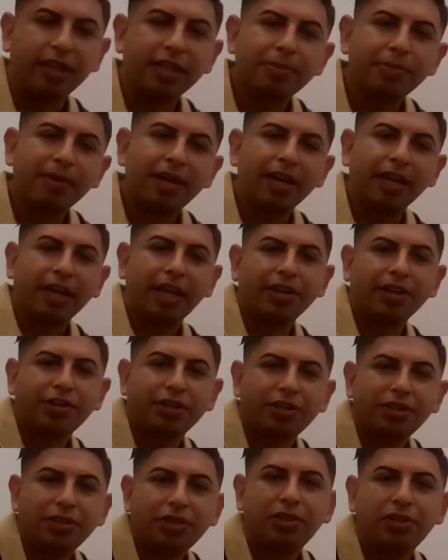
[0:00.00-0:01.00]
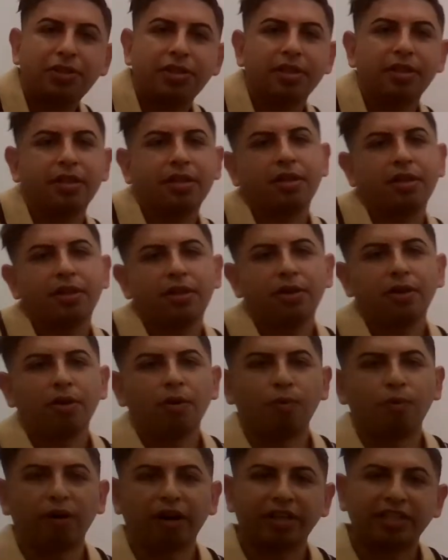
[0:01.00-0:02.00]
these medications
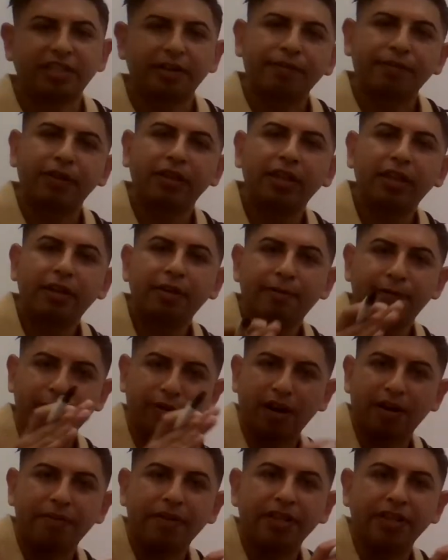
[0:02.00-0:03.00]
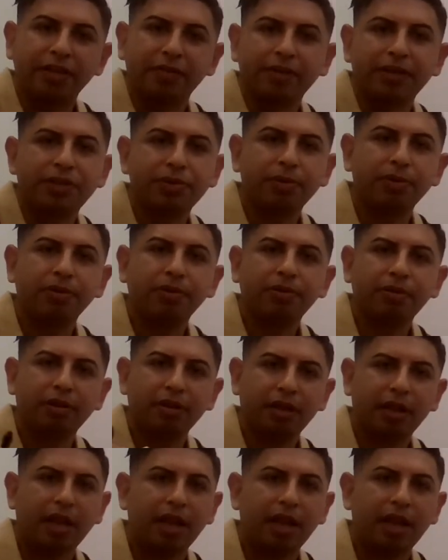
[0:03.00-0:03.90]
work differently for every individual,